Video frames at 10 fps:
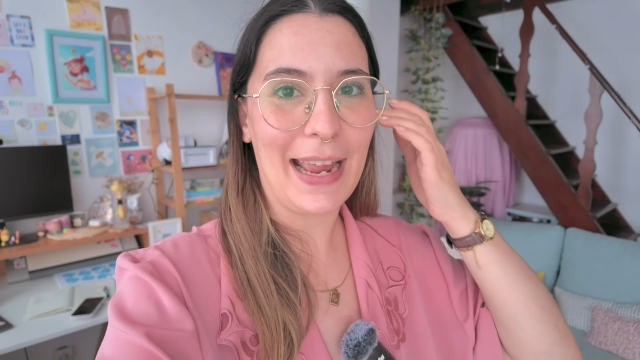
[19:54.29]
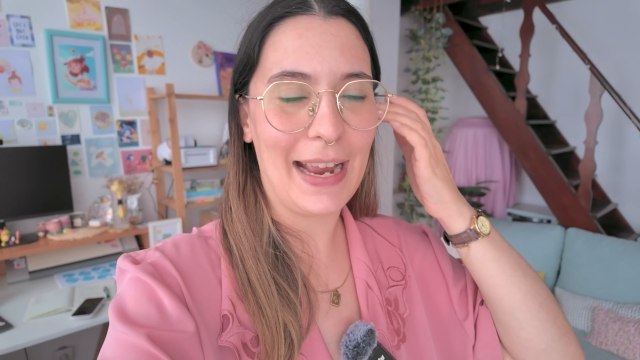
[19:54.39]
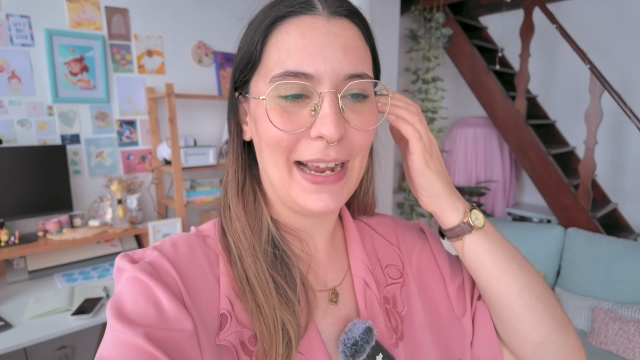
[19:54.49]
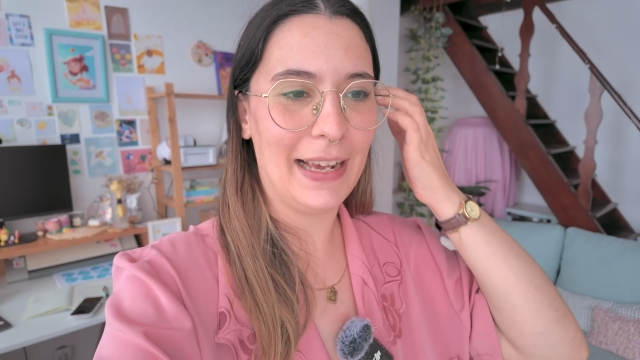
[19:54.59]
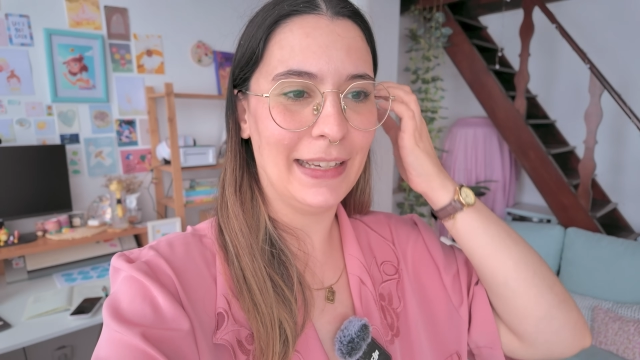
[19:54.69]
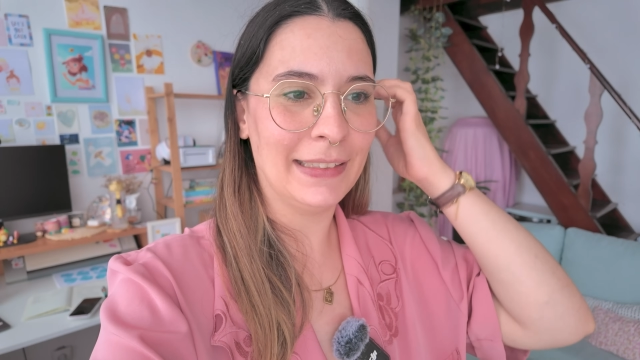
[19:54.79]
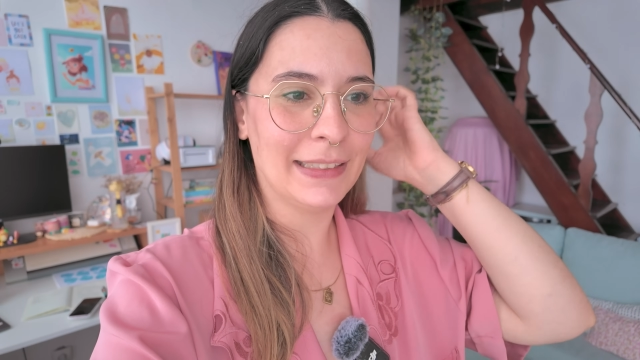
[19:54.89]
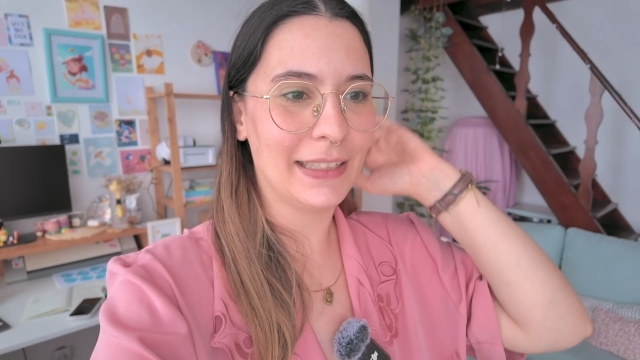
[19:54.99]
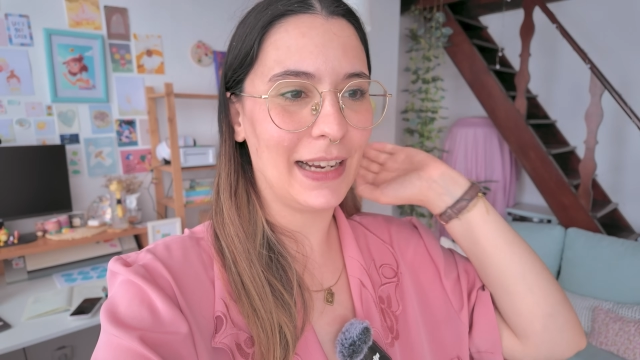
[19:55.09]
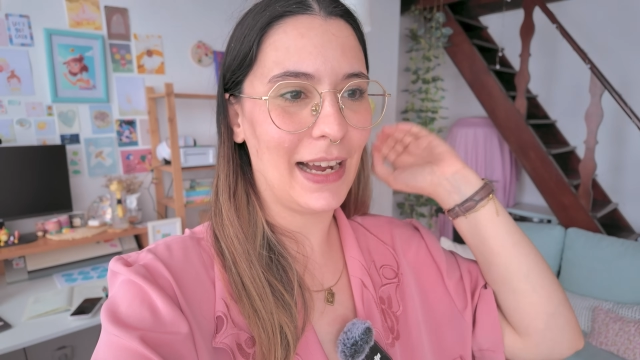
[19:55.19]
And
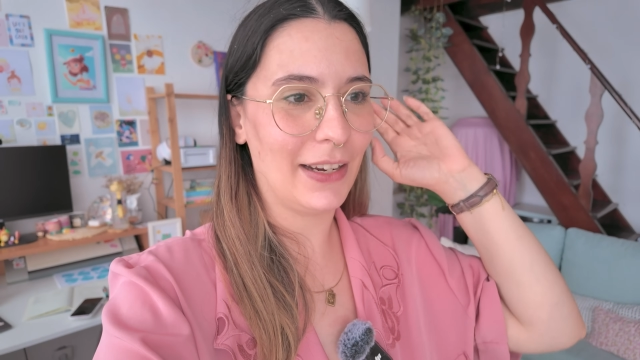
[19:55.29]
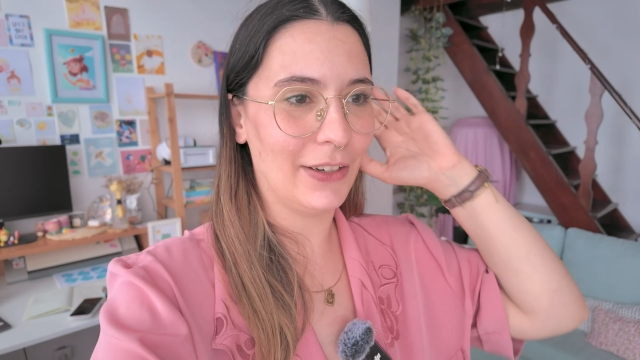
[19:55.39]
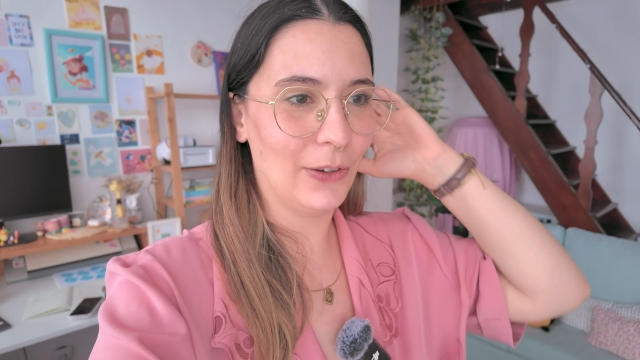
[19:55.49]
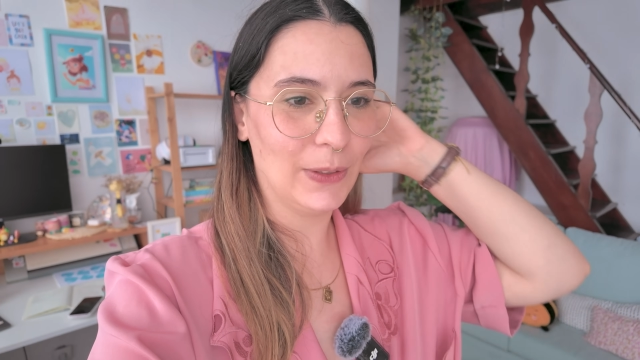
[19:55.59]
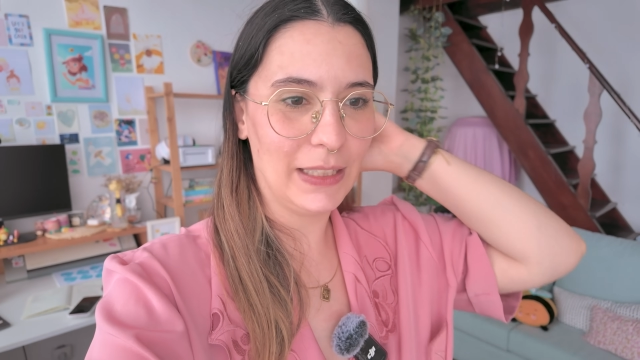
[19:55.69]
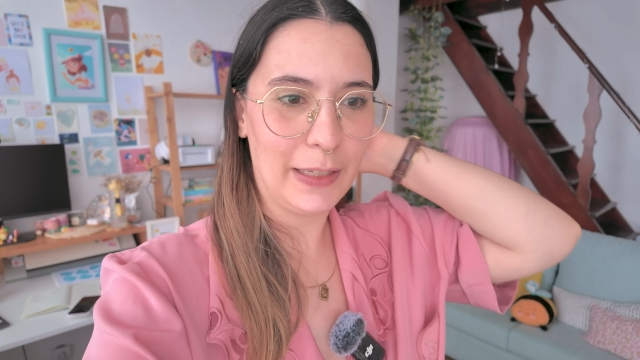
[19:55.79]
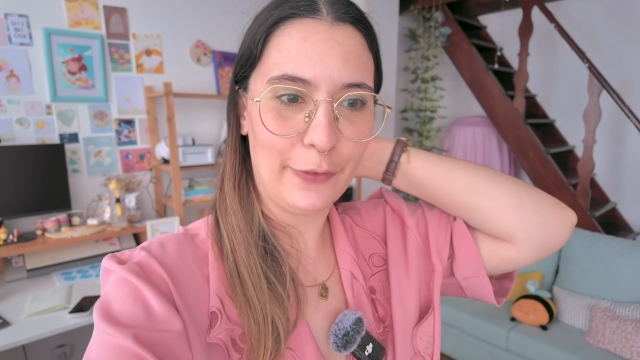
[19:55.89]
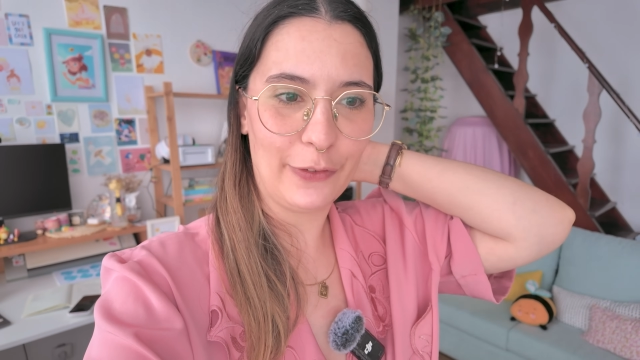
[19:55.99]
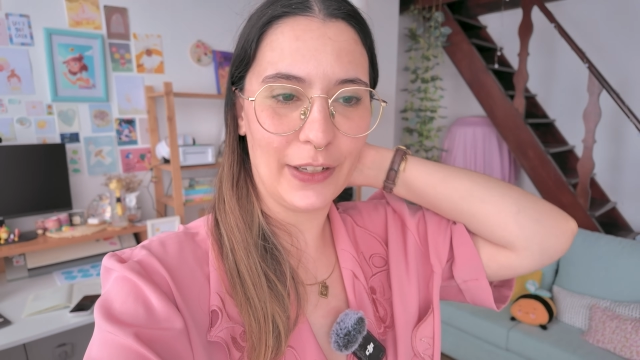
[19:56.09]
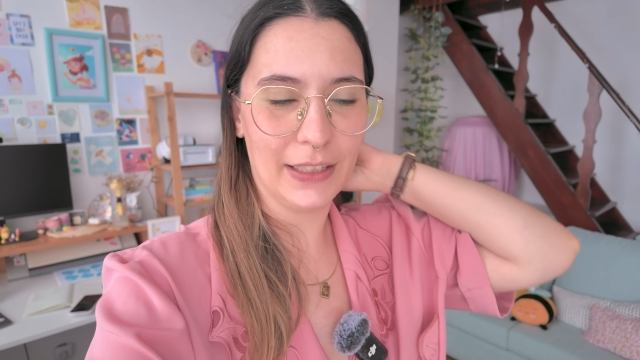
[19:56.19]
I don't know,
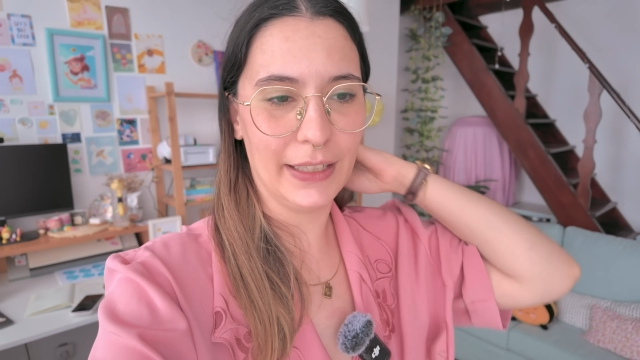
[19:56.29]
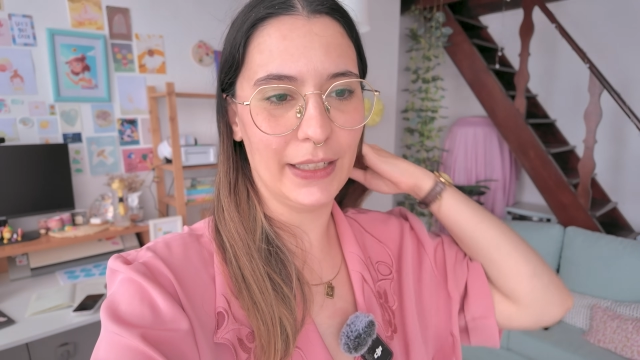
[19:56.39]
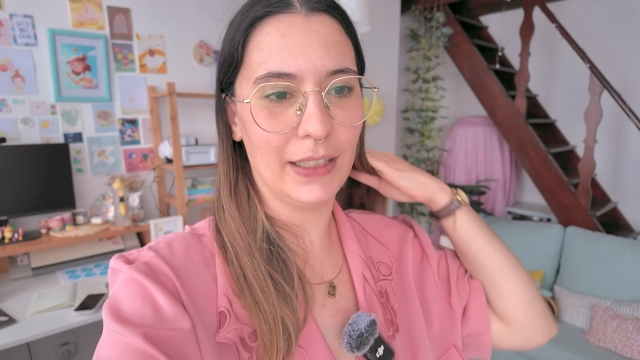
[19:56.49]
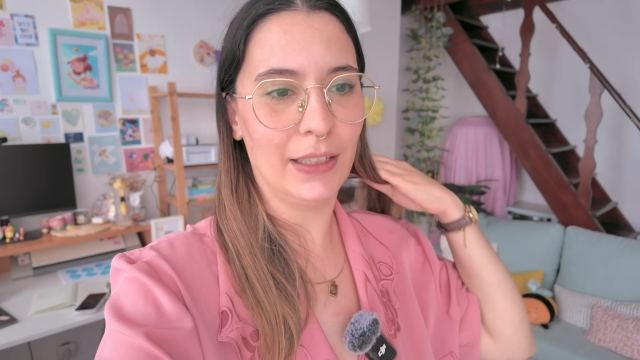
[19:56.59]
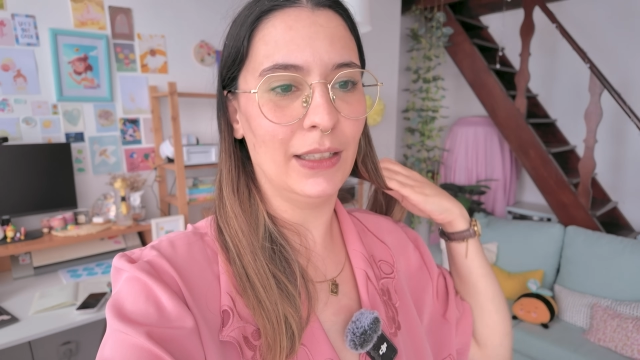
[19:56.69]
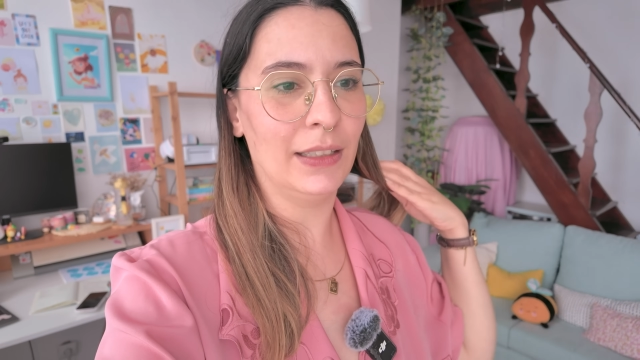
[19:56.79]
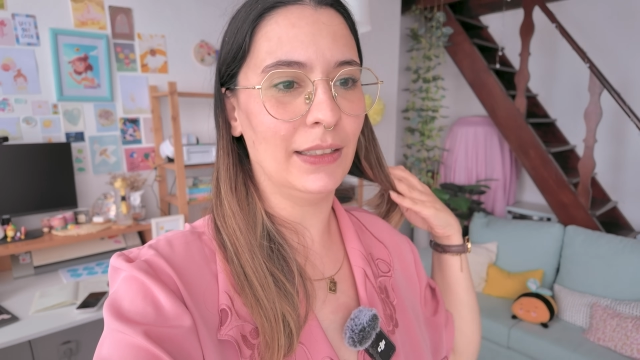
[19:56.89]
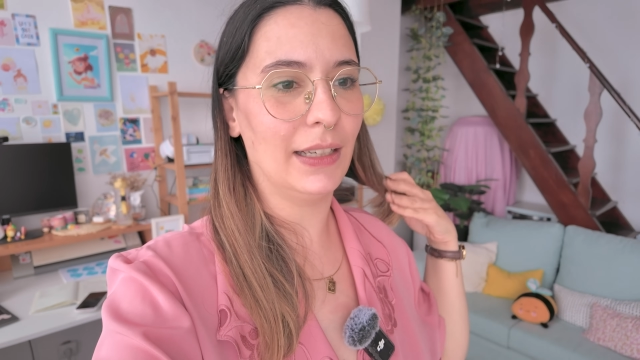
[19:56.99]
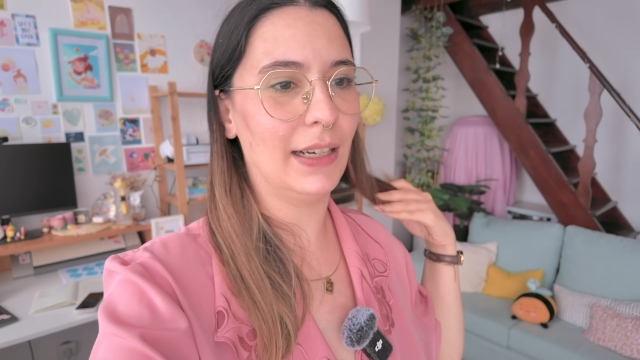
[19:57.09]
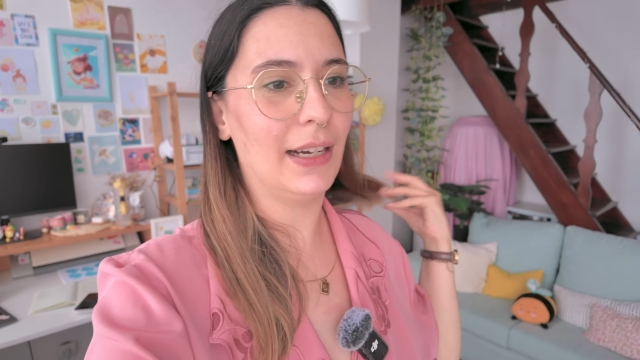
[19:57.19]
leave a
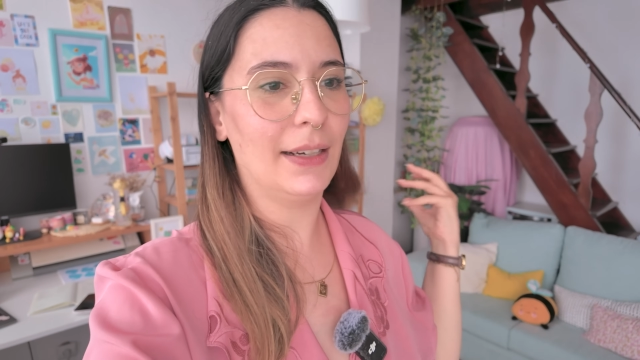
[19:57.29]
little